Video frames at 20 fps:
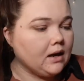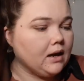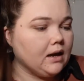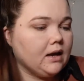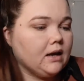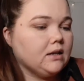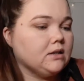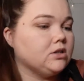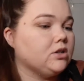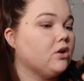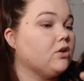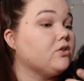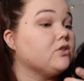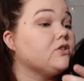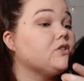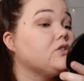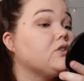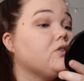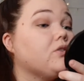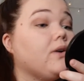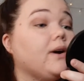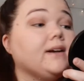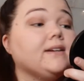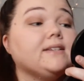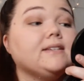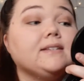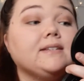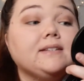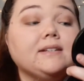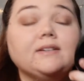And also I
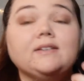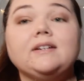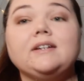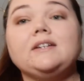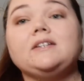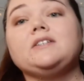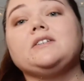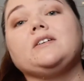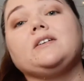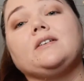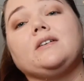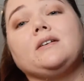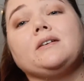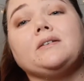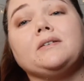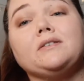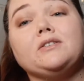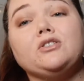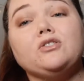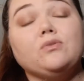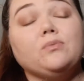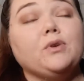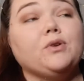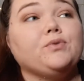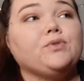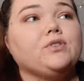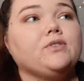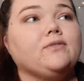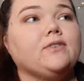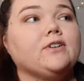still need to do my
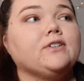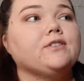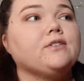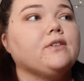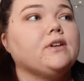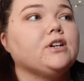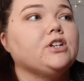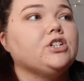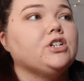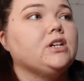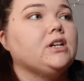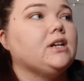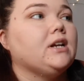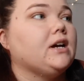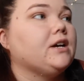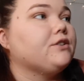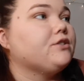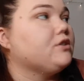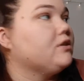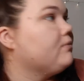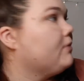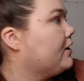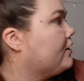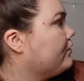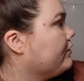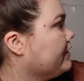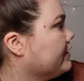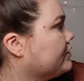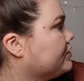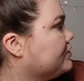Wizard of Oz collection, and actually my
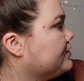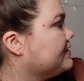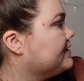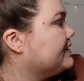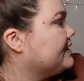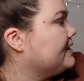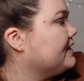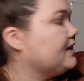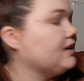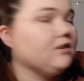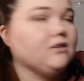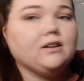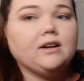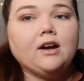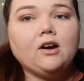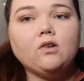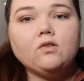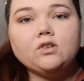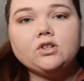collection is in here now.